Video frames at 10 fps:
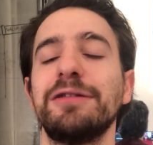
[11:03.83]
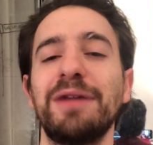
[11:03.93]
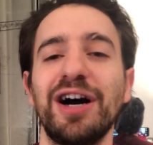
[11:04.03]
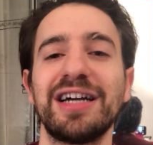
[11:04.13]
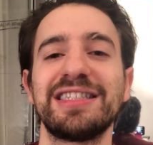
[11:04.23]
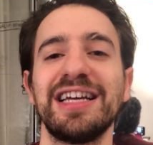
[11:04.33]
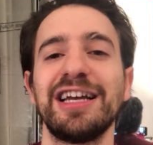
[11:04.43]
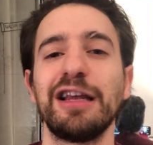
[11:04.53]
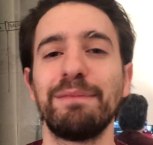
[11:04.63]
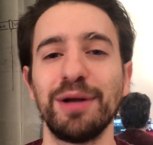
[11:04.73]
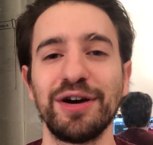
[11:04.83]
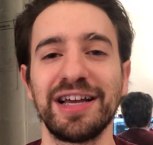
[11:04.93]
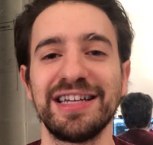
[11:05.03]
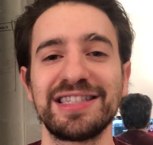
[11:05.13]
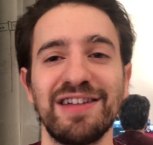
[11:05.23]
marketing and the
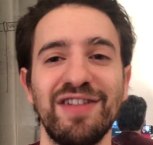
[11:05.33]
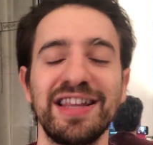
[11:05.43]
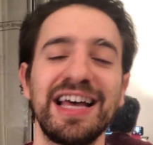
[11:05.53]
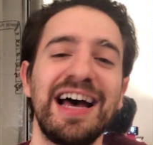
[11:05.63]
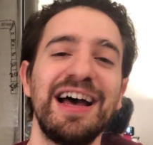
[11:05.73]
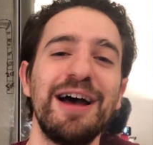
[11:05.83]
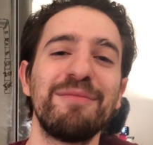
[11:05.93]
blogging and stuff like that.